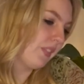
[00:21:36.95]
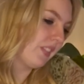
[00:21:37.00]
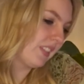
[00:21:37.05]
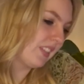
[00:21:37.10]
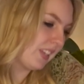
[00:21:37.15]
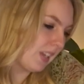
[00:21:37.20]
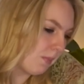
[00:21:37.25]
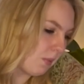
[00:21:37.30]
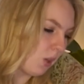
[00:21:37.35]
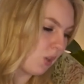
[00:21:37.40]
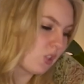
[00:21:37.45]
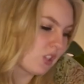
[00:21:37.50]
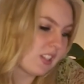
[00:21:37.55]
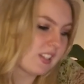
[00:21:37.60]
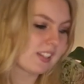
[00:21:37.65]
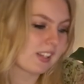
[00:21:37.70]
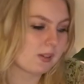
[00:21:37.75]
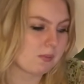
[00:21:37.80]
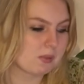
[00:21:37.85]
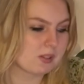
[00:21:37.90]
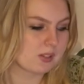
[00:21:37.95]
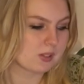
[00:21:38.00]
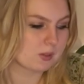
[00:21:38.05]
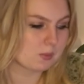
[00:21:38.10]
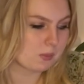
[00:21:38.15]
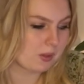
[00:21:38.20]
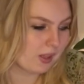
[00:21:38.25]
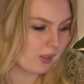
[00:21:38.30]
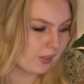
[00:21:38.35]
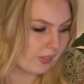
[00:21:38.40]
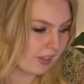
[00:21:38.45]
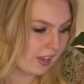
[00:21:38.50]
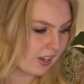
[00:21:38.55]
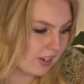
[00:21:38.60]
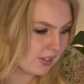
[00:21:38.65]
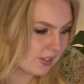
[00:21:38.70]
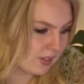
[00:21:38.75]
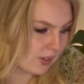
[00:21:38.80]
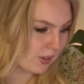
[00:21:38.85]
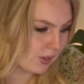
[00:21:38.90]
Deep ocean sediments as well
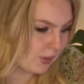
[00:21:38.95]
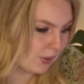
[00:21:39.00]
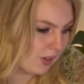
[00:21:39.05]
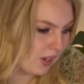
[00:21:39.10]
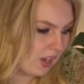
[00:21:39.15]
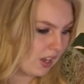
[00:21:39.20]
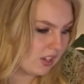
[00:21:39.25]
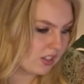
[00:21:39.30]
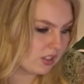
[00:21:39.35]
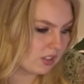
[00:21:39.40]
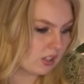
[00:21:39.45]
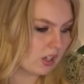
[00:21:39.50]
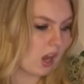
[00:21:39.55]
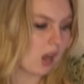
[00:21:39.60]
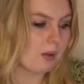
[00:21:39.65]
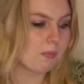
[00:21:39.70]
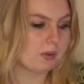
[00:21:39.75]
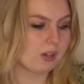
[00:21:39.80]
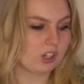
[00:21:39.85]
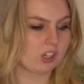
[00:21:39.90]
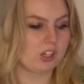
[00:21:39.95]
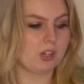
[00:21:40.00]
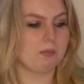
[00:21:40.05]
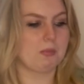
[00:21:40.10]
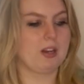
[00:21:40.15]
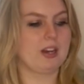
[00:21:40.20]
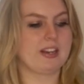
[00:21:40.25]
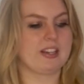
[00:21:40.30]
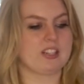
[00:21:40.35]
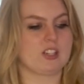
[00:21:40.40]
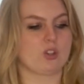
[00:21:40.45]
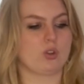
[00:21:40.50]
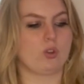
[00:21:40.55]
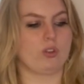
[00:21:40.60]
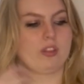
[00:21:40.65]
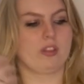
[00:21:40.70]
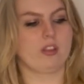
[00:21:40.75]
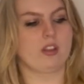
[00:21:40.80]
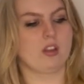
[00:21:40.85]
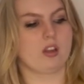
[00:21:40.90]
then, so carbon accumulated
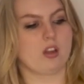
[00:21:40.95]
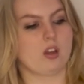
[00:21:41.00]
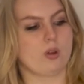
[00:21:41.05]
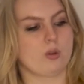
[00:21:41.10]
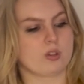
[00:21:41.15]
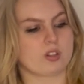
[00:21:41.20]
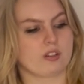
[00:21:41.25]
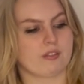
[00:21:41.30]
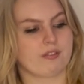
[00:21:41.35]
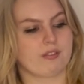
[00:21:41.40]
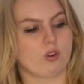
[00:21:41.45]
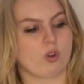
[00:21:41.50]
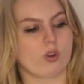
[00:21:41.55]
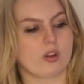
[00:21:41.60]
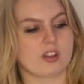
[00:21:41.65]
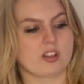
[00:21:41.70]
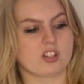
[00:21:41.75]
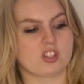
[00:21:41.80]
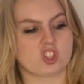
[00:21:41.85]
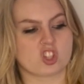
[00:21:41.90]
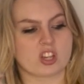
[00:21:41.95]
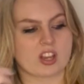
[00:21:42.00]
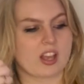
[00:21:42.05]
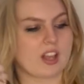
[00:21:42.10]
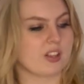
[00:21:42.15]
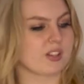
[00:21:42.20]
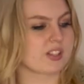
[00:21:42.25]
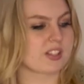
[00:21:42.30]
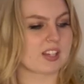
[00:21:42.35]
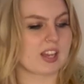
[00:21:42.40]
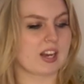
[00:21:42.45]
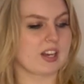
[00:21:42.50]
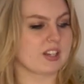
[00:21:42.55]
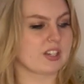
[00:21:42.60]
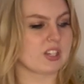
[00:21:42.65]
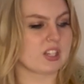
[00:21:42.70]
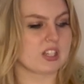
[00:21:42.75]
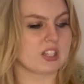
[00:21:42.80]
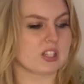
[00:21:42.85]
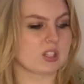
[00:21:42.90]
on the ocean floor as shells,
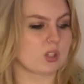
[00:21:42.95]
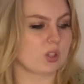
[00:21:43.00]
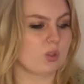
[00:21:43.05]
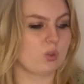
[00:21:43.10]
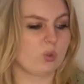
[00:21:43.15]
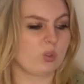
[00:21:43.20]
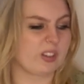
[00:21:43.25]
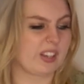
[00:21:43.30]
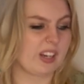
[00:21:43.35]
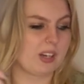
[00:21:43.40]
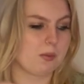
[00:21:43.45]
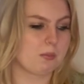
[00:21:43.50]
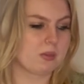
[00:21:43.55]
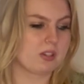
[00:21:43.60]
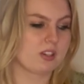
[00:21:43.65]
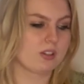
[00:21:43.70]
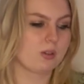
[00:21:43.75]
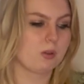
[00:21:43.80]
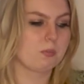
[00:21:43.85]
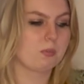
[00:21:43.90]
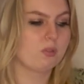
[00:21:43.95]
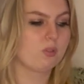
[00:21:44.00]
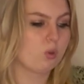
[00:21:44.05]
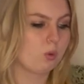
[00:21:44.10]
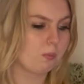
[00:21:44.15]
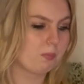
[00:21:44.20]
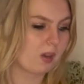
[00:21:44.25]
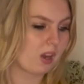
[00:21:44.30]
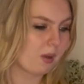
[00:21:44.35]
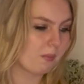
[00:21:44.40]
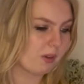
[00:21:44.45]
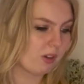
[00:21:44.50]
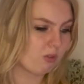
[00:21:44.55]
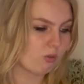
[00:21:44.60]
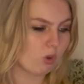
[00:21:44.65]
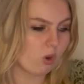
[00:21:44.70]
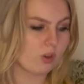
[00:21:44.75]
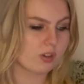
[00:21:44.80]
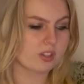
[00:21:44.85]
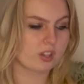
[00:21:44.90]
skeletons, and organic material before becoming
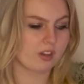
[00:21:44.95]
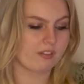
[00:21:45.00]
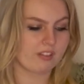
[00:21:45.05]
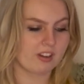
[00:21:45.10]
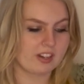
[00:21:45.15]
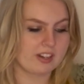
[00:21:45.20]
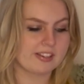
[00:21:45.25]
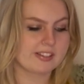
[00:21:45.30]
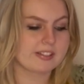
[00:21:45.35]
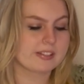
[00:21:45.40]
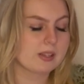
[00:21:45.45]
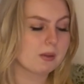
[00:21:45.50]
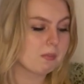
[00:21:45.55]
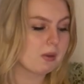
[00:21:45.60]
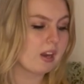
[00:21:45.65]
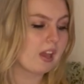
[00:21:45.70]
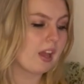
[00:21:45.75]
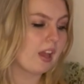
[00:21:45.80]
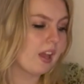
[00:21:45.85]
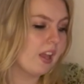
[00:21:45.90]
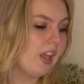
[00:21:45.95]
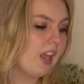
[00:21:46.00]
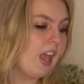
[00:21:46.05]
rock, so very similar.